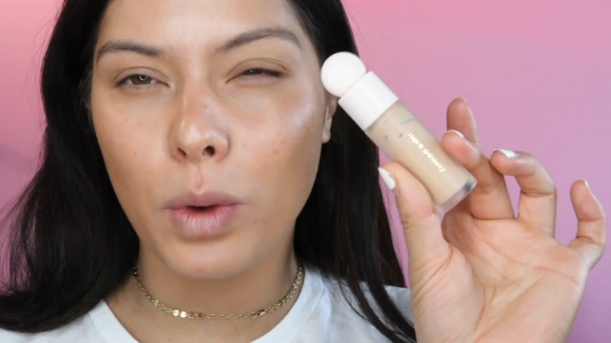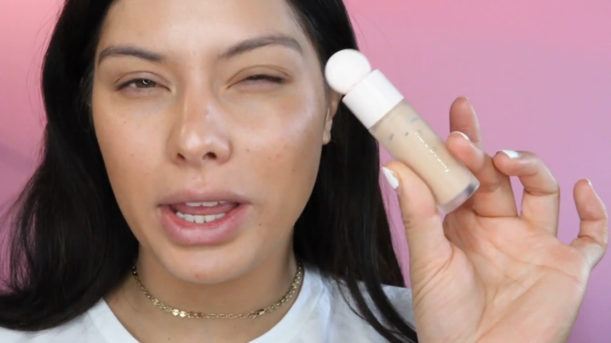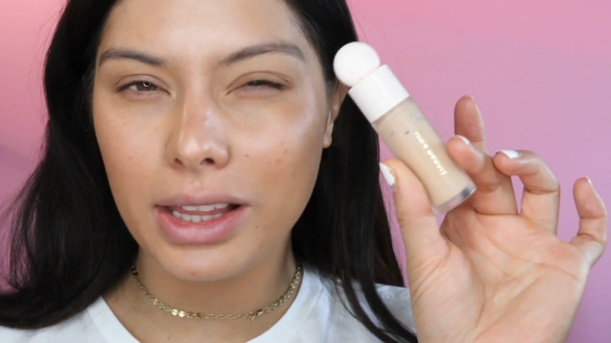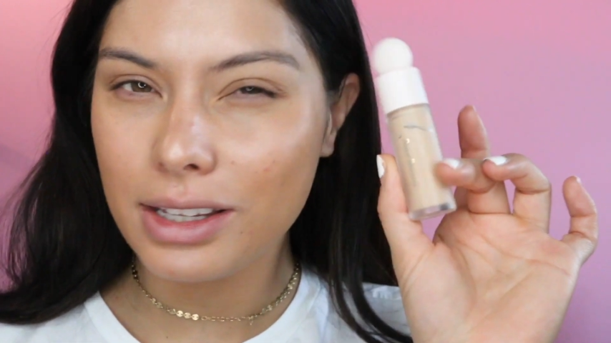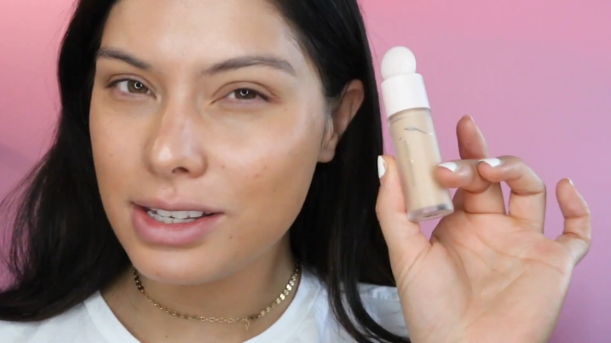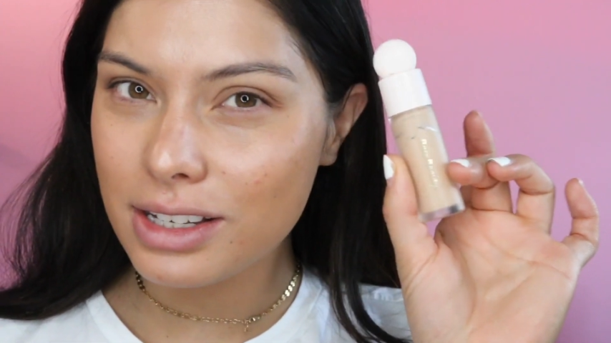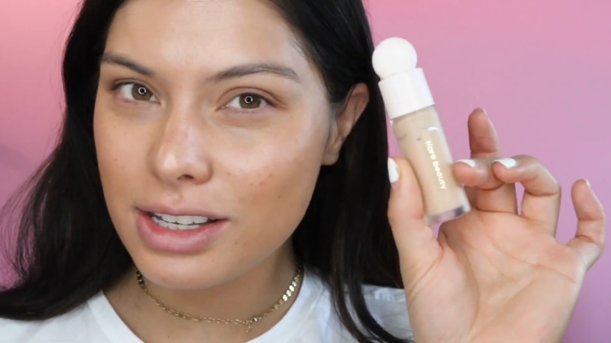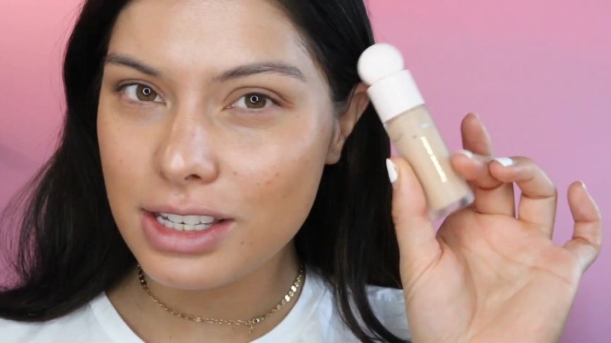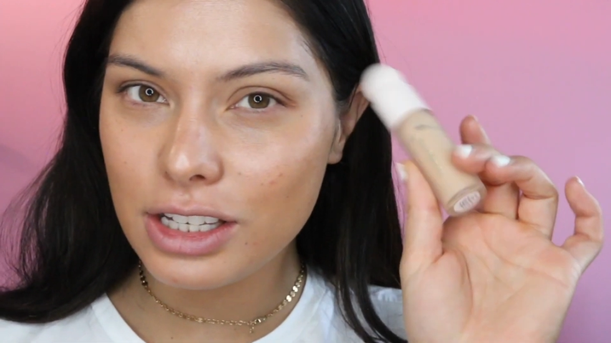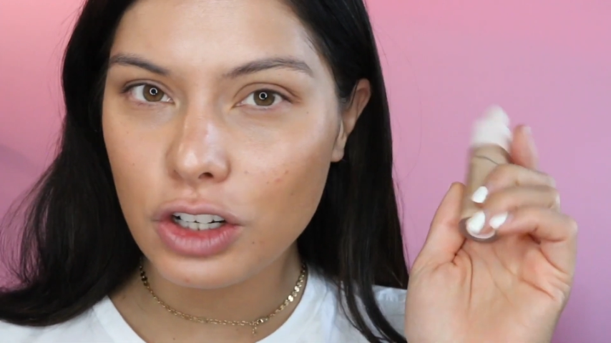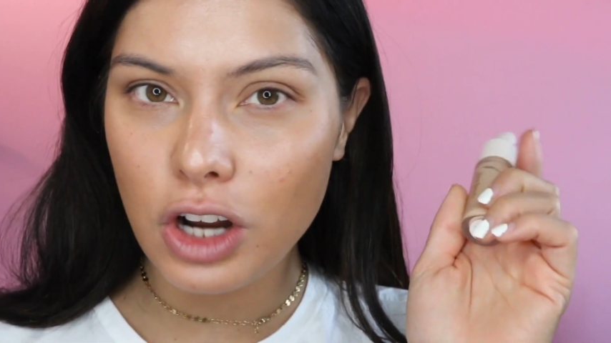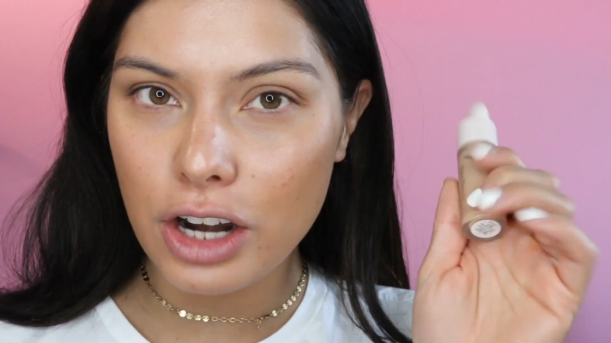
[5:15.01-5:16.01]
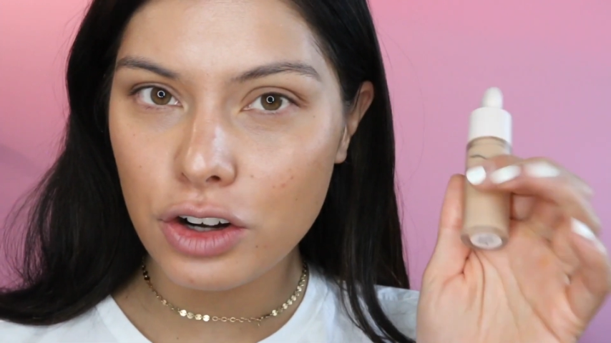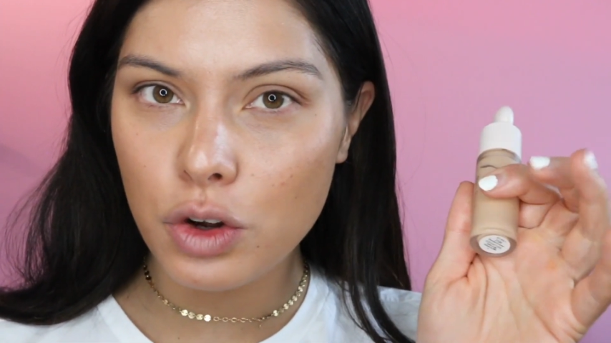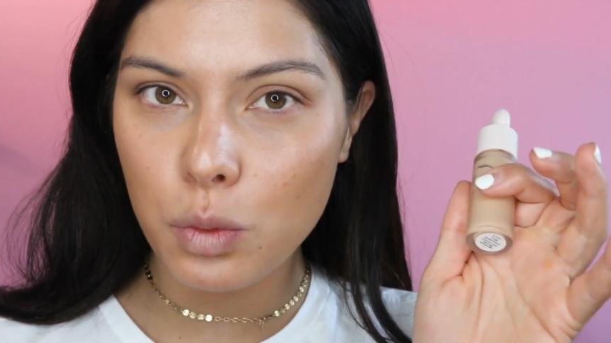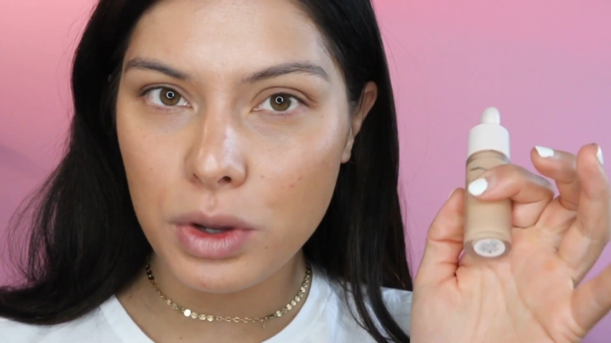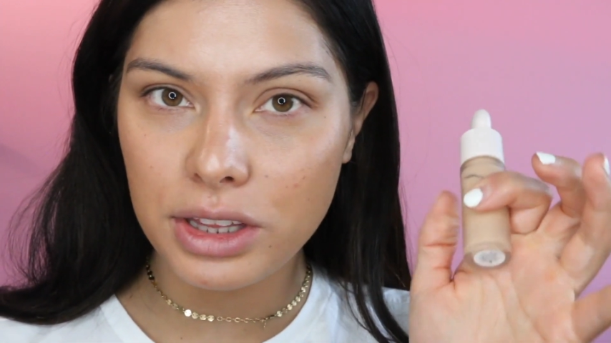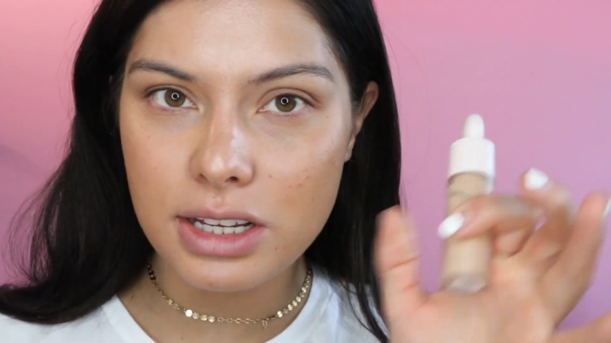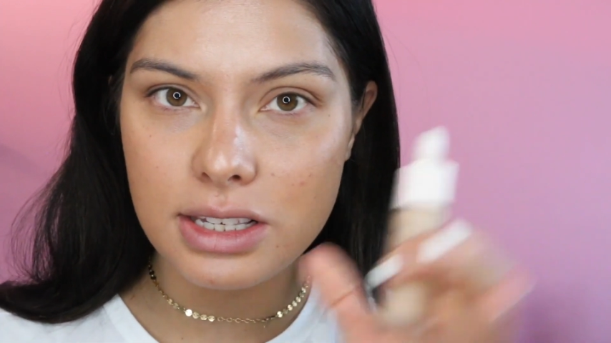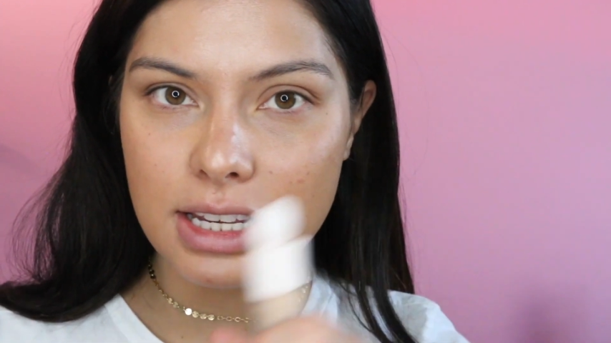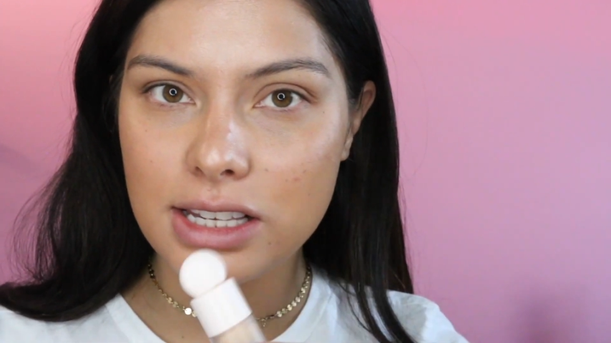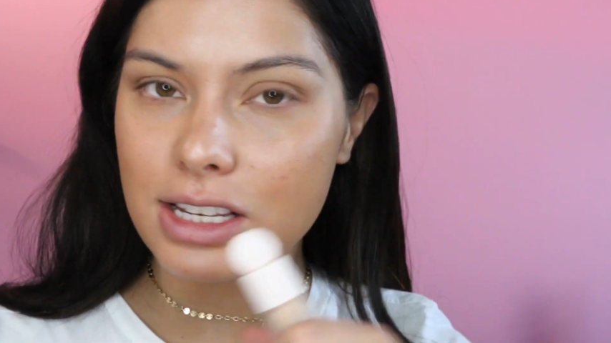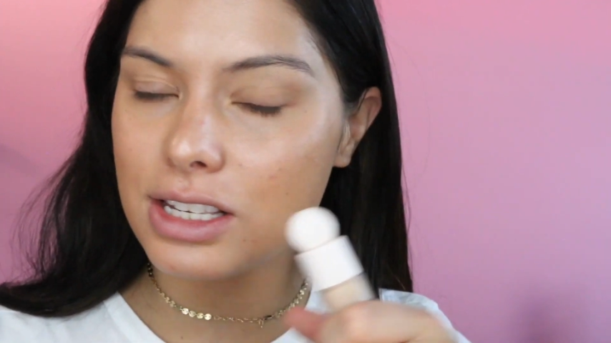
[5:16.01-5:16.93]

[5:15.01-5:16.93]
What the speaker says: Weightless Concealer. I don't know what this is.